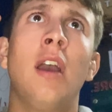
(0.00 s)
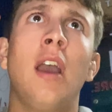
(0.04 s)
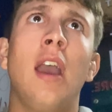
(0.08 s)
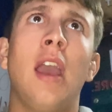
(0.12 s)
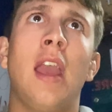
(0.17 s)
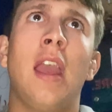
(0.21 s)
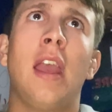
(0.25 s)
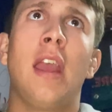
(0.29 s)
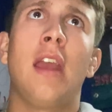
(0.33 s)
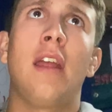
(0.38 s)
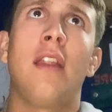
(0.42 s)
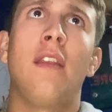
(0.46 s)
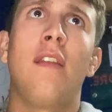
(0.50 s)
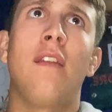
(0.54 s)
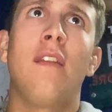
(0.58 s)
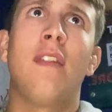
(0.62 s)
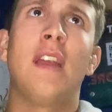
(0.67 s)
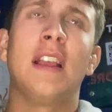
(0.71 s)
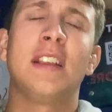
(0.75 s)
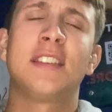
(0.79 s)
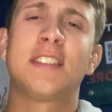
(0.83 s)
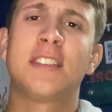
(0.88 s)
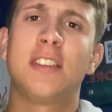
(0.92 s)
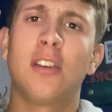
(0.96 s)
and
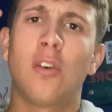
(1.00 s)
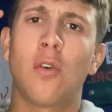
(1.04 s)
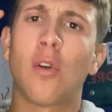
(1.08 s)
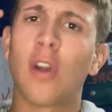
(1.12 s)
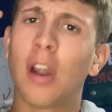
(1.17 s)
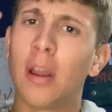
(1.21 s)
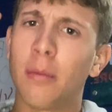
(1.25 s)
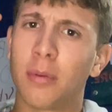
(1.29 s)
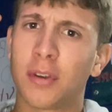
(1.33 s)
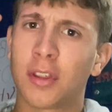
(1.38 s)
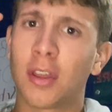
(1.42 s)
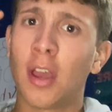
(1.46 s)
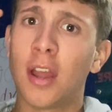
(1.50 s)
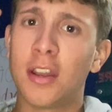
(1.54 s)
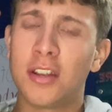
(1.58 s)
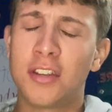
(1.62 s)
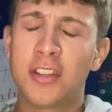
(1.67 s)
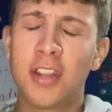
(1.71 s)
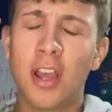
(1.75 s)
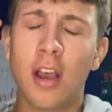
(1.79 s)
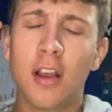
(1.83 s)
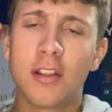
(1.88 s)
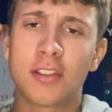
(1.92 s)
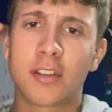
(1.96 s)
they still are able to cut
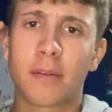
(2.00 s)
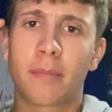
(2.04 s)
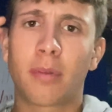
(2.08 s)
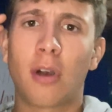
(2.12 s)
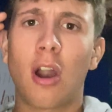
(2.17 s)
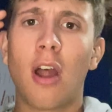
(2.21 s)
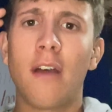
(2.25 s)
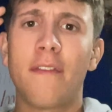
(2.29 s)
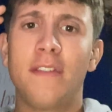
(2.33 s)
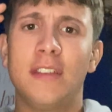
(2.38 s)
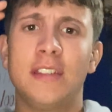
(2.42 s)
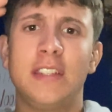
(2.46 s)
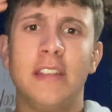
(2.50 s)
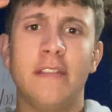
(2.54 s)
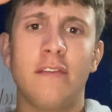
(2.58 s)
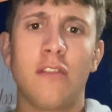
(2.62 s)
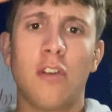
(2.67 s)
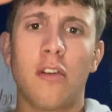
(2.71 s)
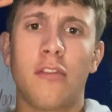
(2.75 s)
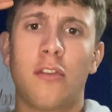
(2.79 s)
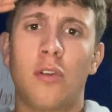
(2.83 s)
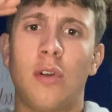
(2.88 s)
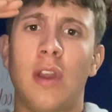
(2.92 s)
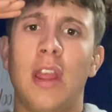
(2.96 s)
tons of profits even
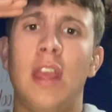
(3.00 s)
though they're